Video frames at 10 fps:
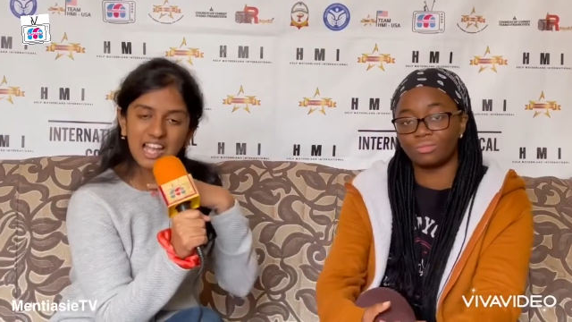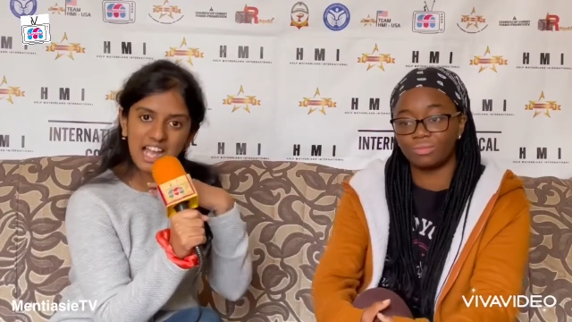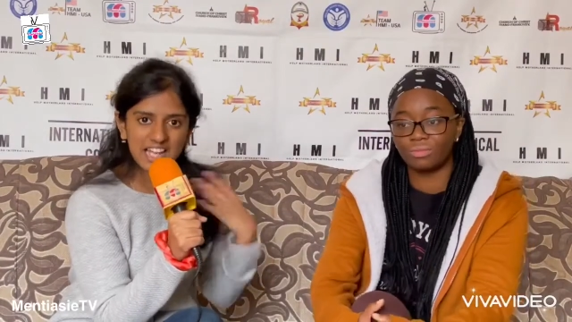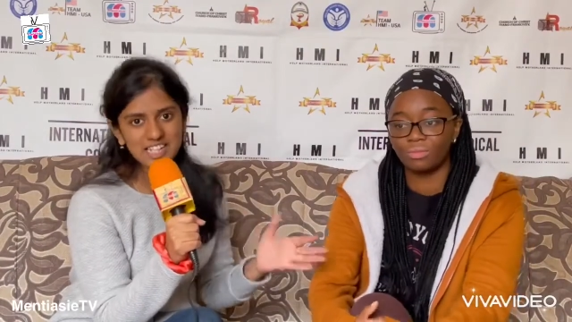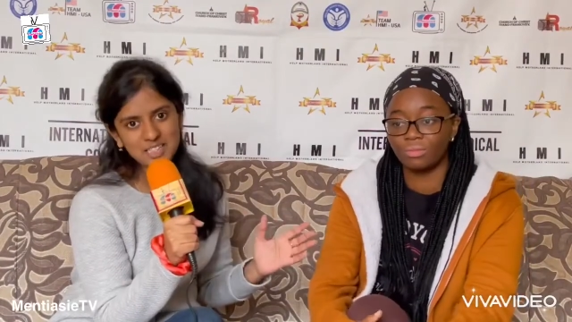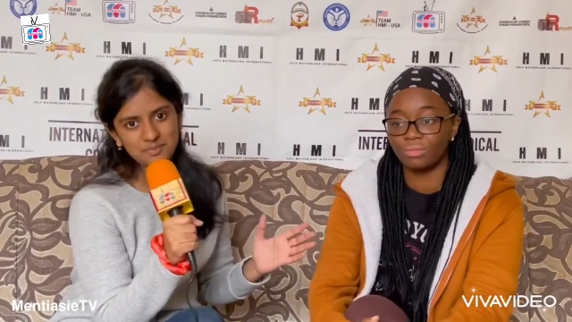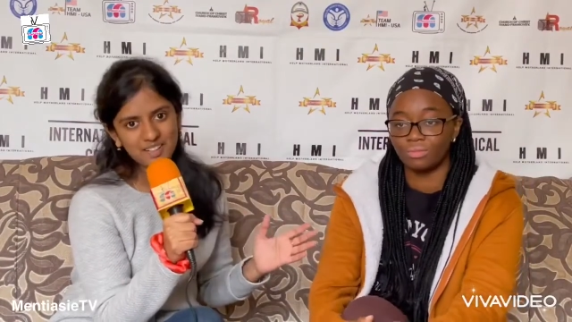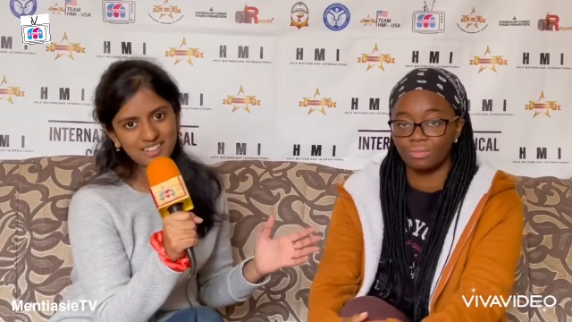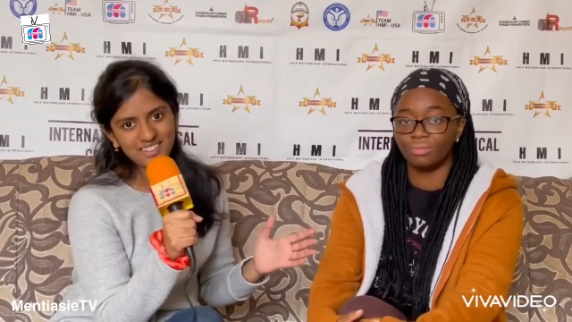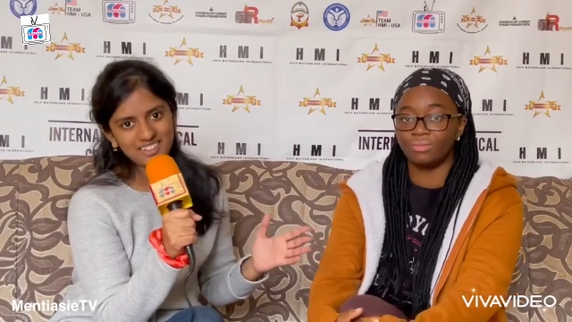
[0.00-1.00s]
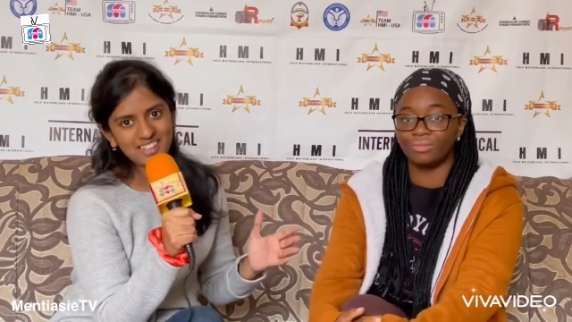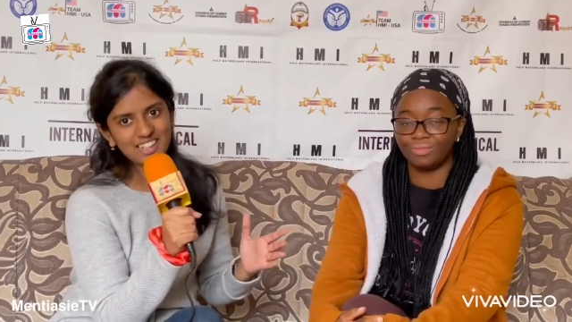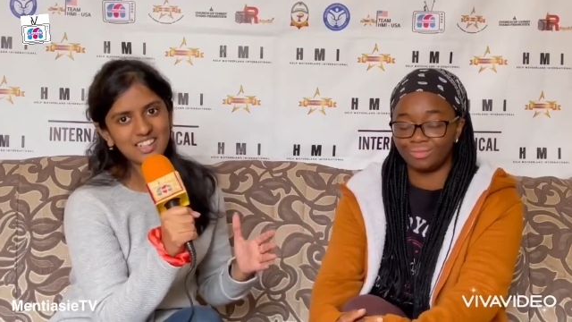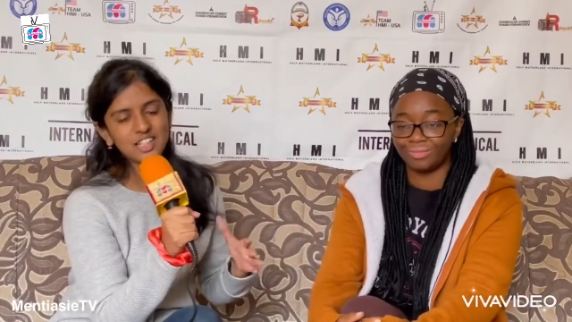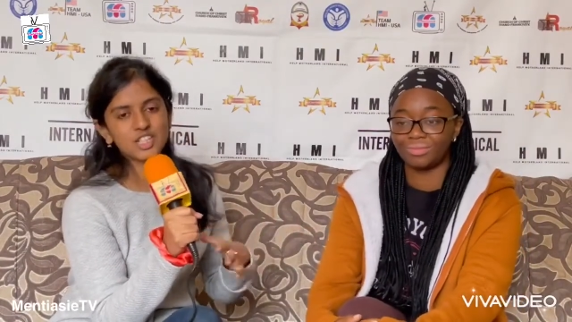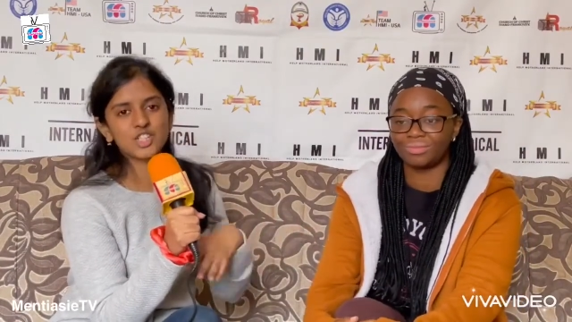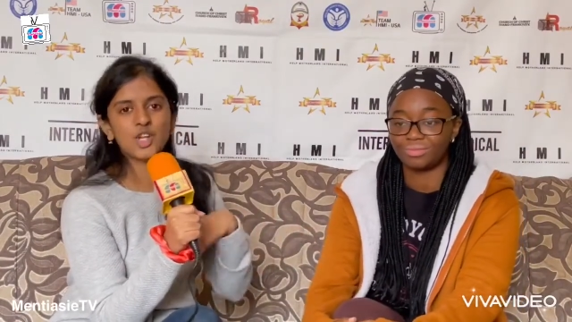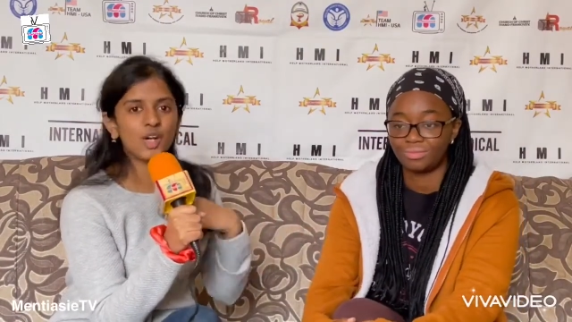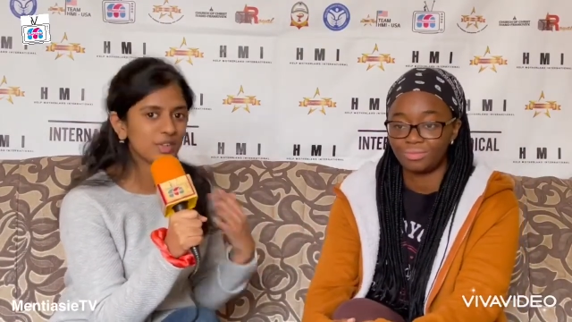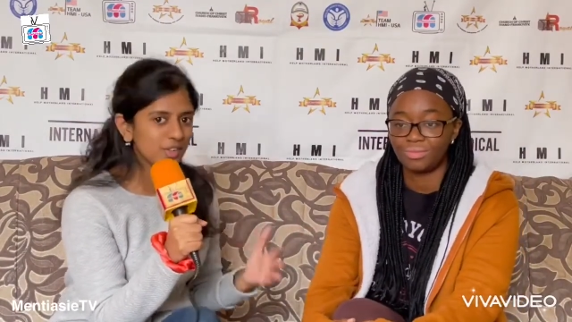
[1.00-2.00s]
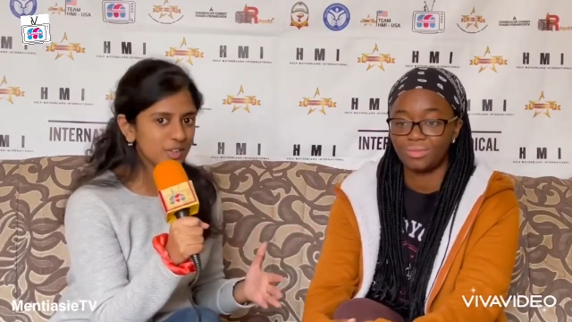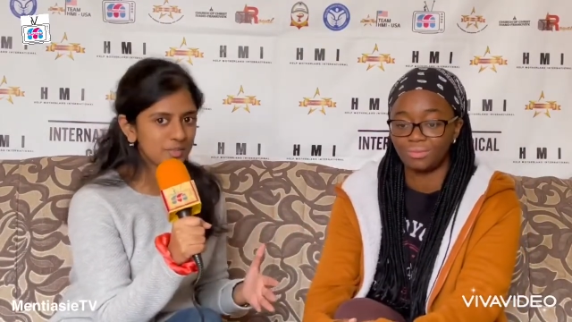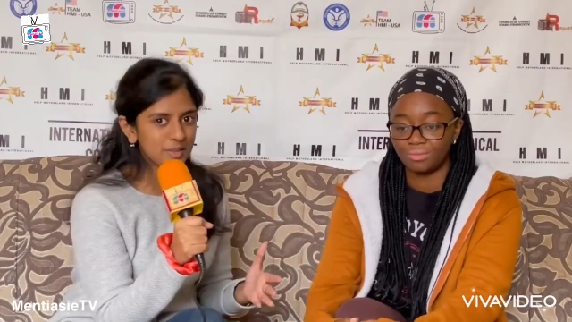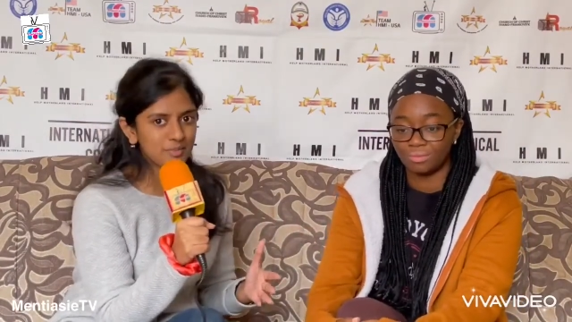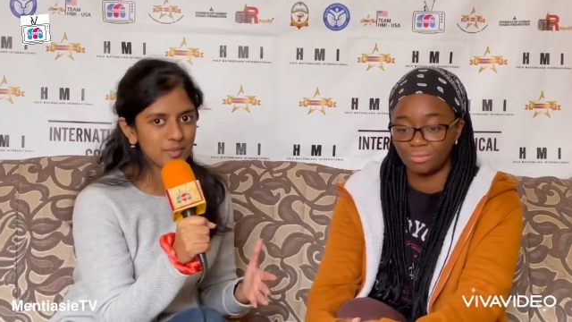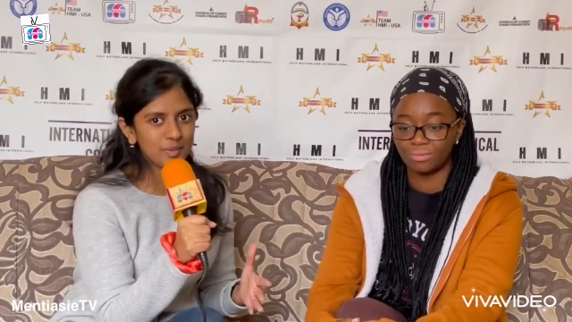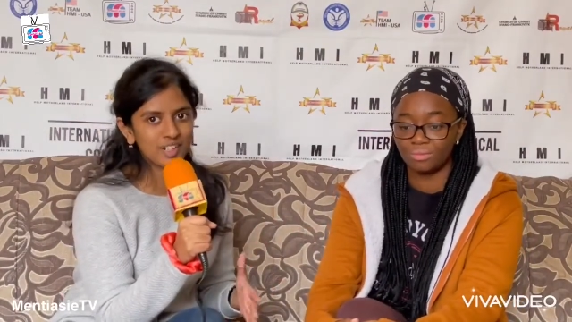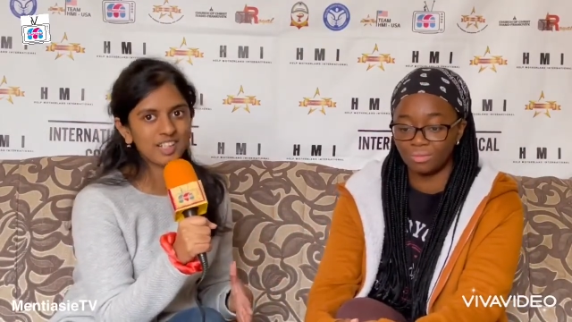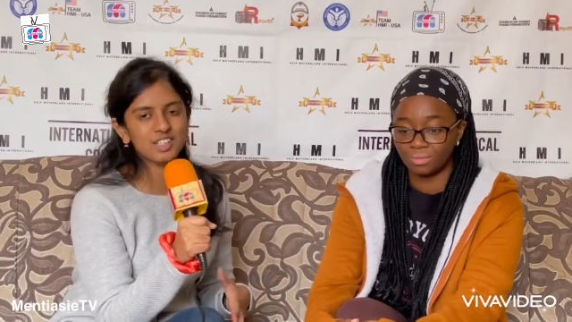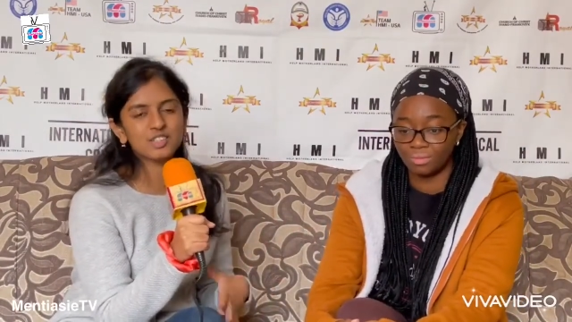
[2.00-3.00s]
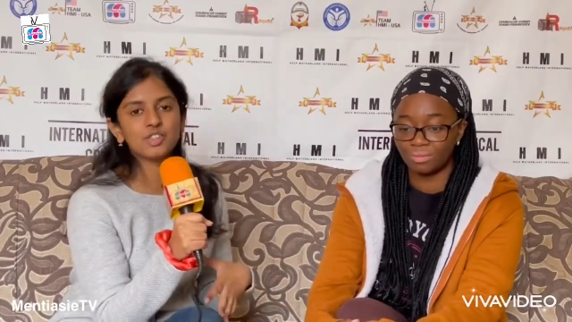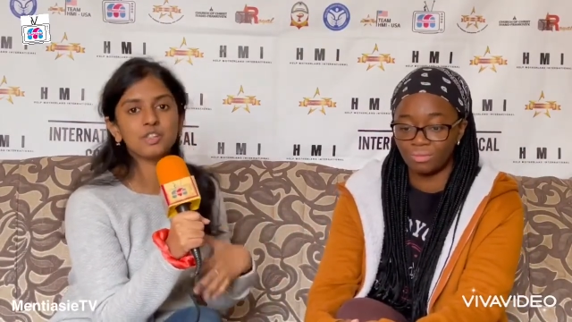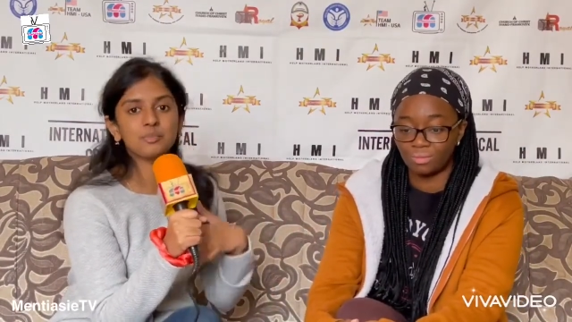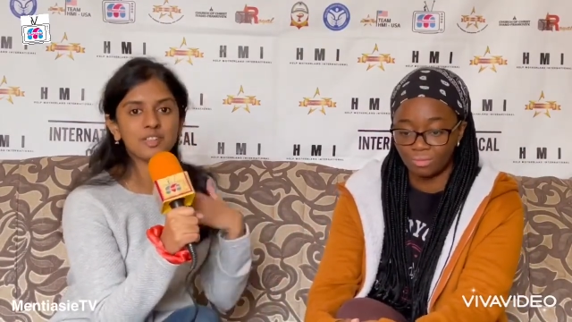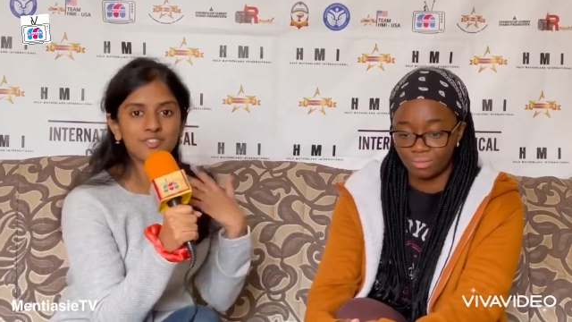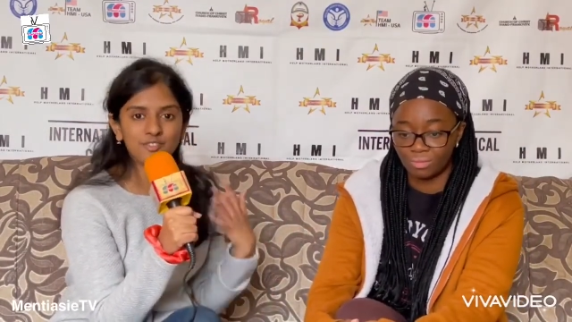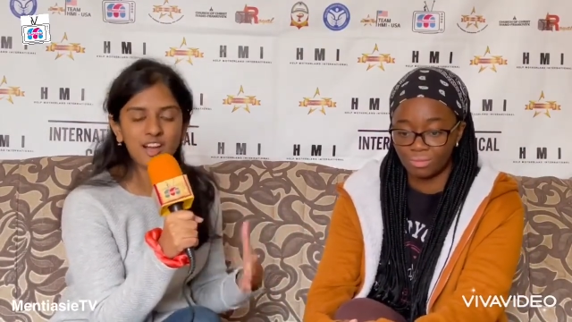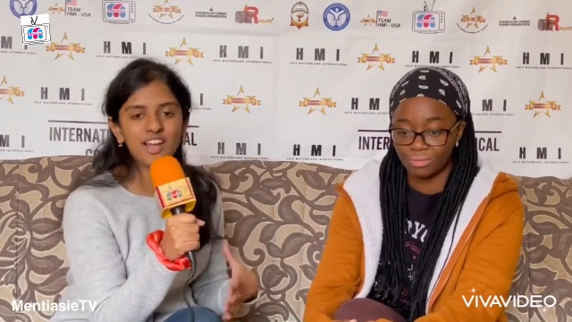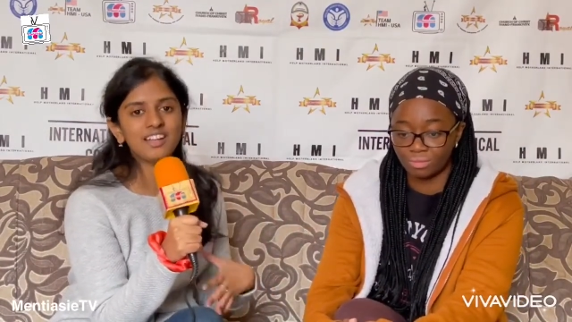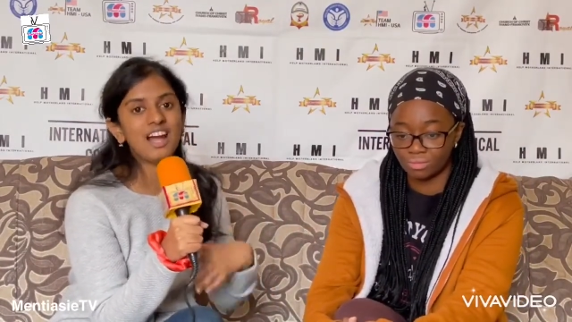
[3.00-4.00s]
Speaker 1: unexpected like it's not going to be boring it's going to be fun